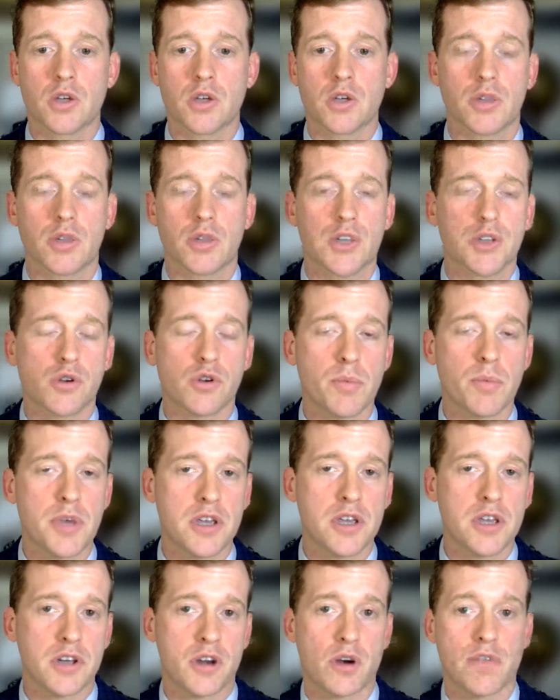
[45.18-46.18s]
So these
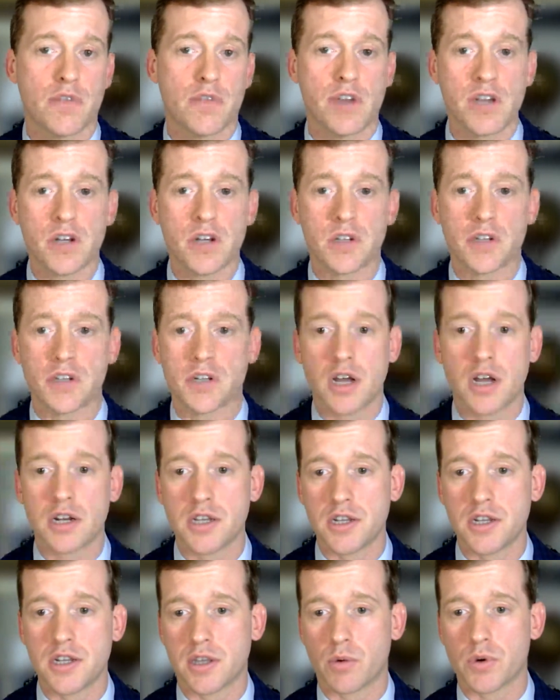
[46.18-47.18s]
European derivation
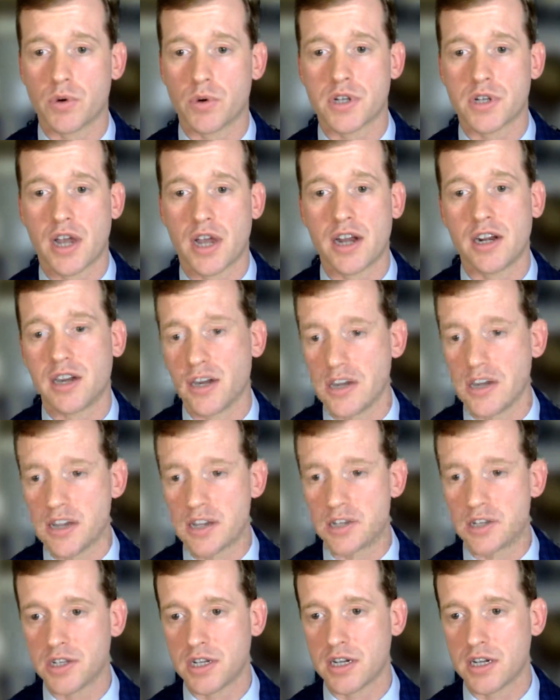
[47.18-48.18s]
studies that were cited in
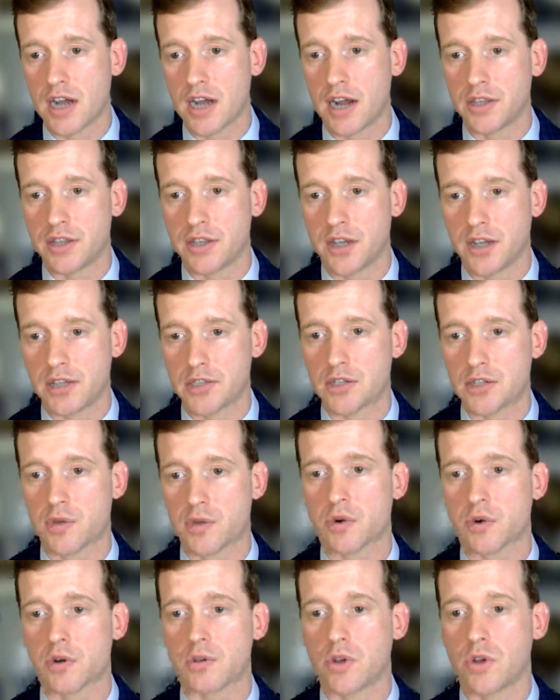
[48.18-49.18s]
E S C
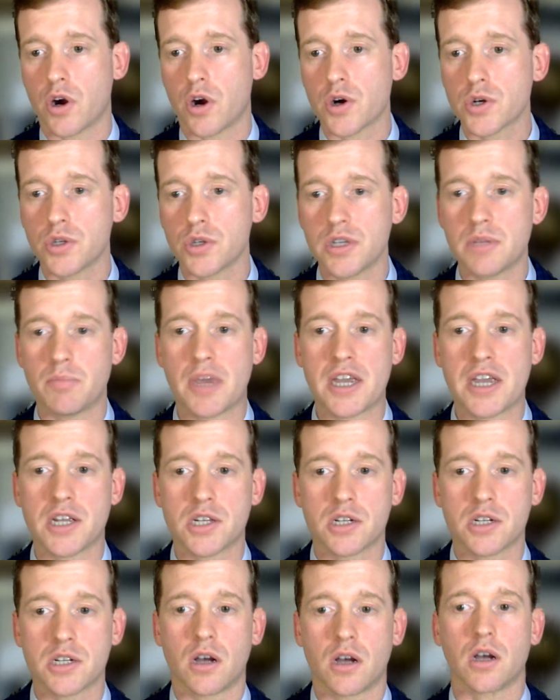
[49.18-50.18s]
guidelines were largely
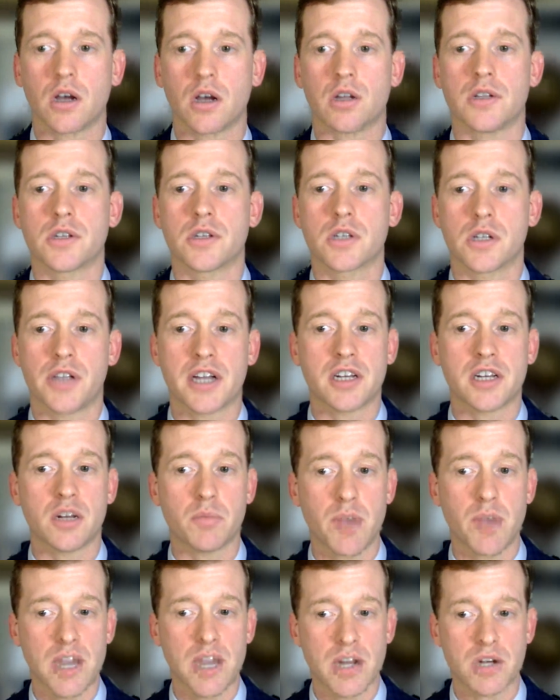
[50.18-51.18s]
based on
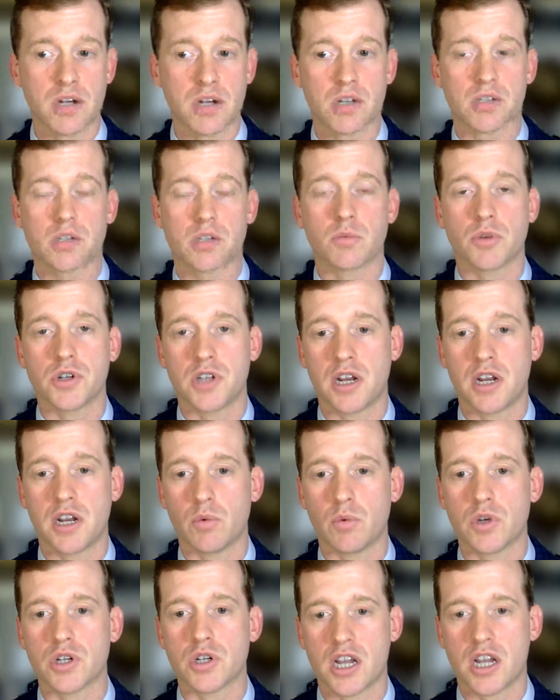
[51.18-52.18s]
selected patients
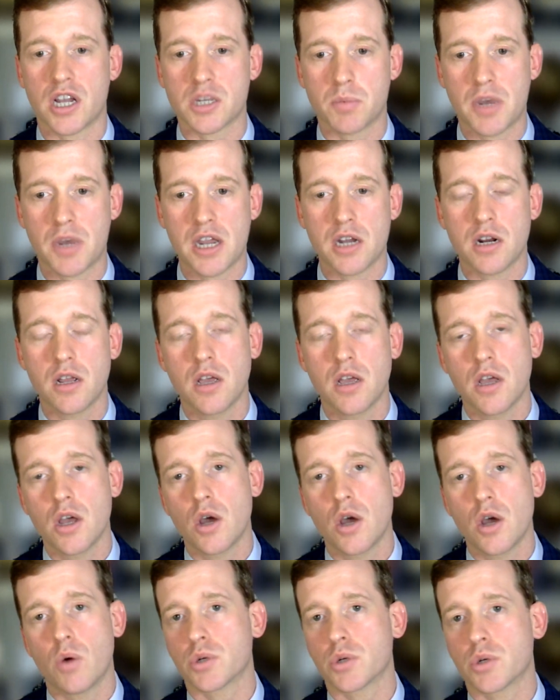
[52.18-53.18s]
presenting with chest pain,
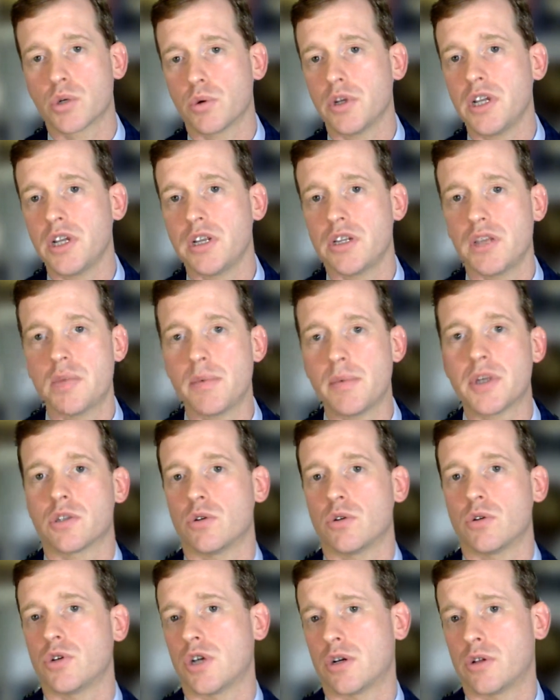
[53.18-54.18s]
which really limits
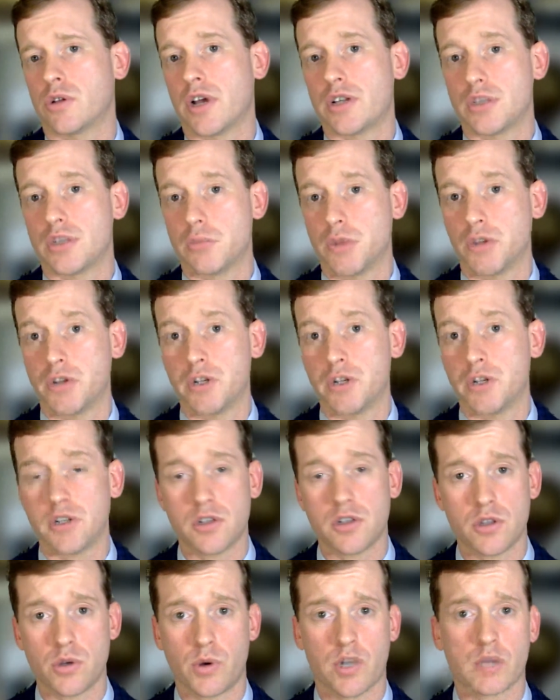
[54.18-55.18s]
their generalizability
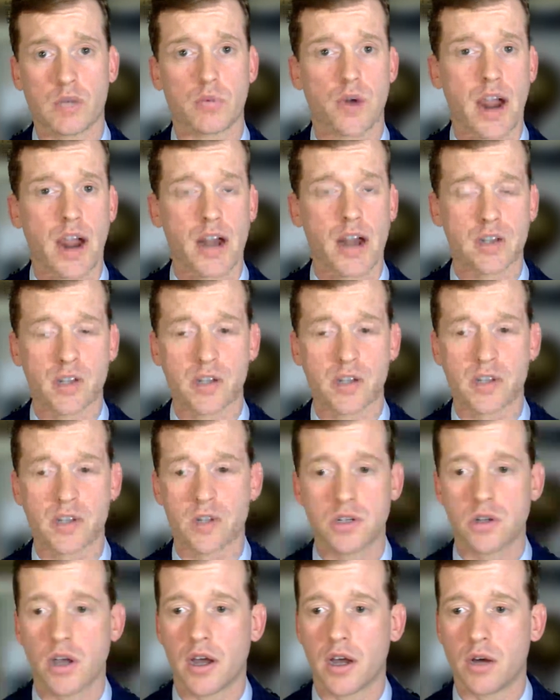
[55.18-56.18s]
to the U S
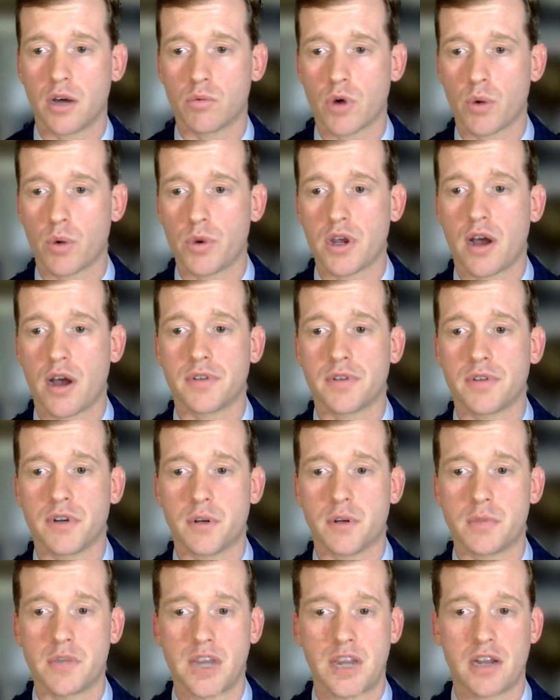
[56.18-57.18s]
practice, uh, where we often
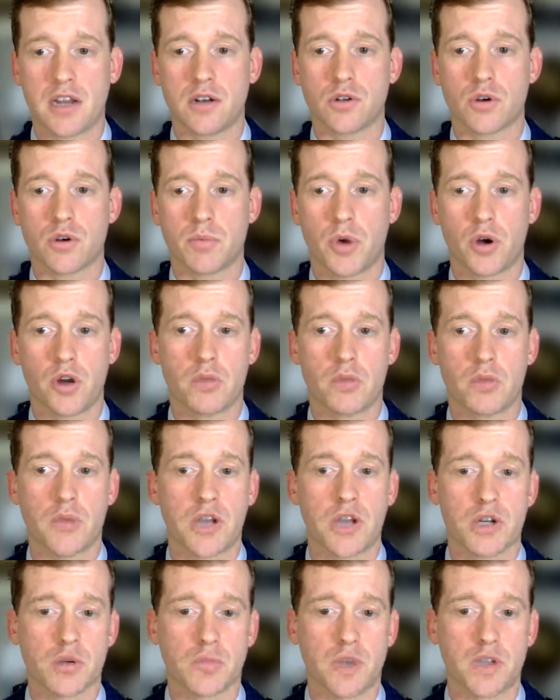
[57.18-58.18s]
obtain troponin
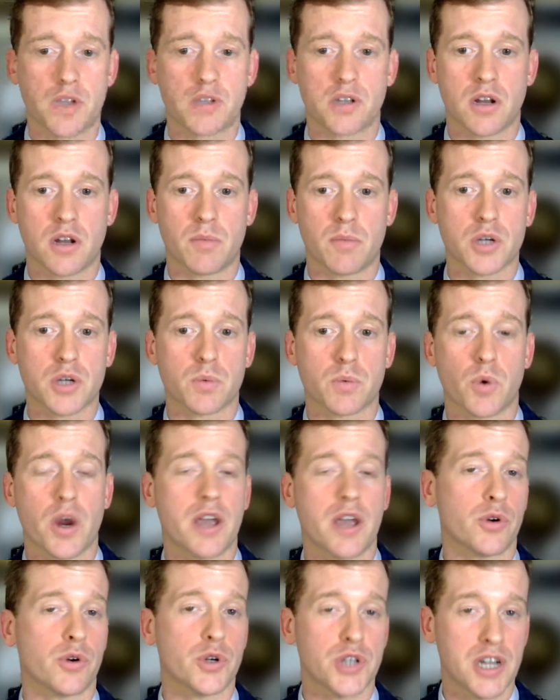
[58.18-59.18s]
measurements in a much more
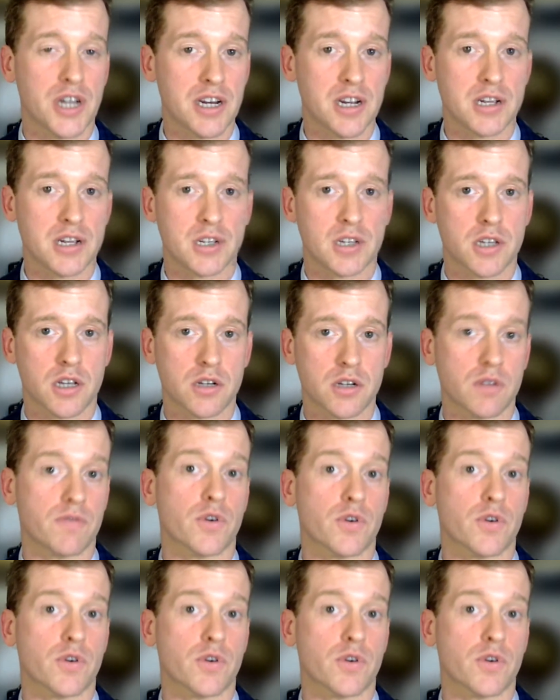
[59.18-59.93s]
heterogeneous and